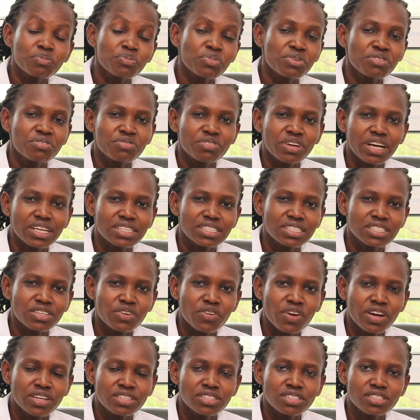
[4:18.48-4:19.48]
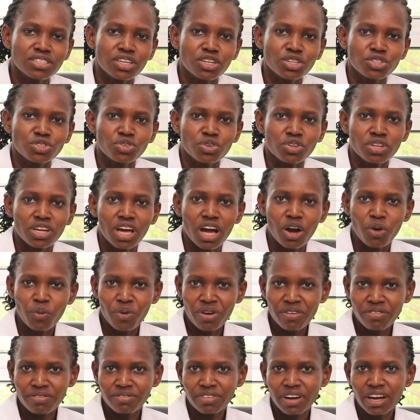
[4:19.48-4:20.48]
previous cesarean section.
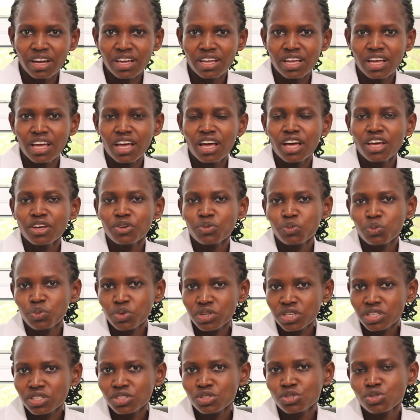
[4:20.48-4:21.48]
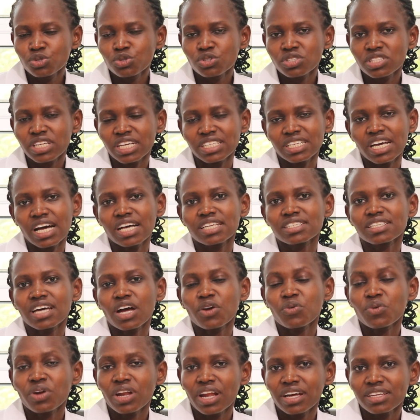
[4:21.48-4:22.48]
However, we use that as
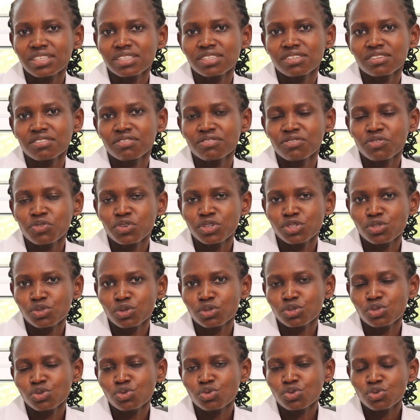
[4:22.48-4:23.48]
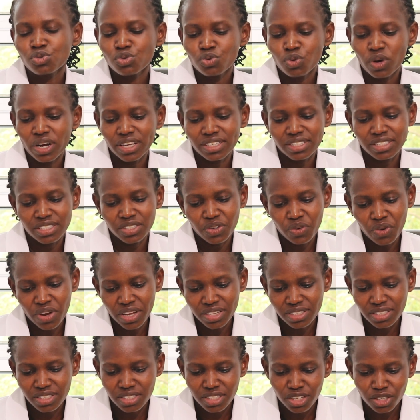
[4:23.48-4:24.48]
a relative reason to do a
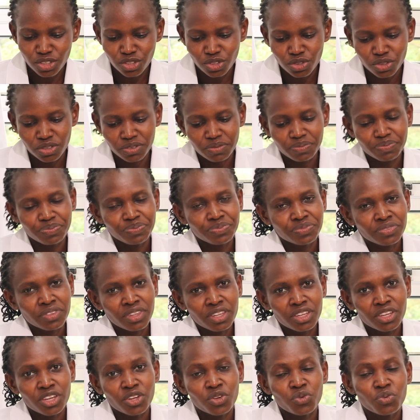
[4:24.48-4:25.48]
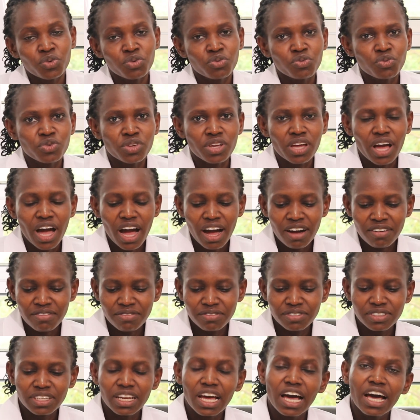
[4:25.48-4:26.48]
cesarean section. And when we
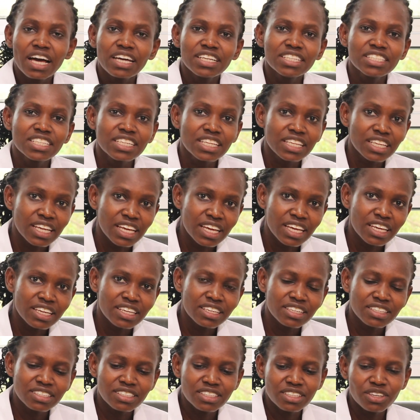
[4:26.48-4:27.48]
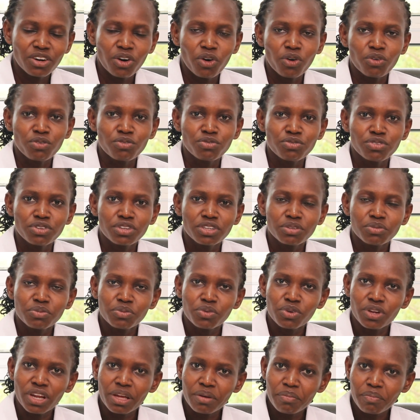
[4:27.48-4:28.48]
have delay of
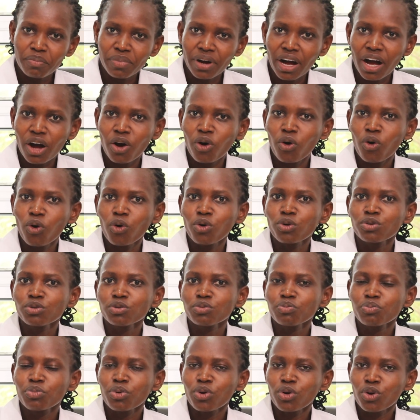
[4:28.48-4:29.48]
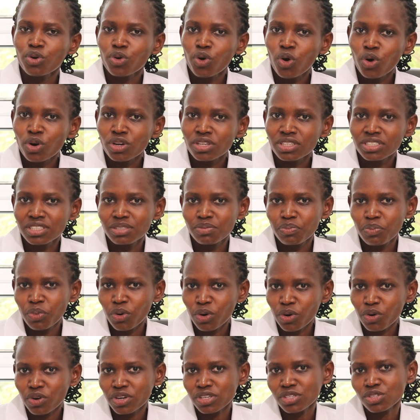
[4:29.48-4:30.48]
labor or prolonged
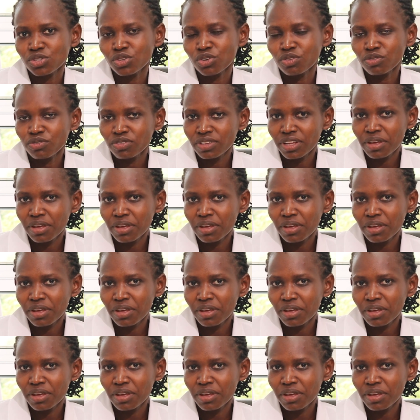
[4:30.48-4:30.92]
progress of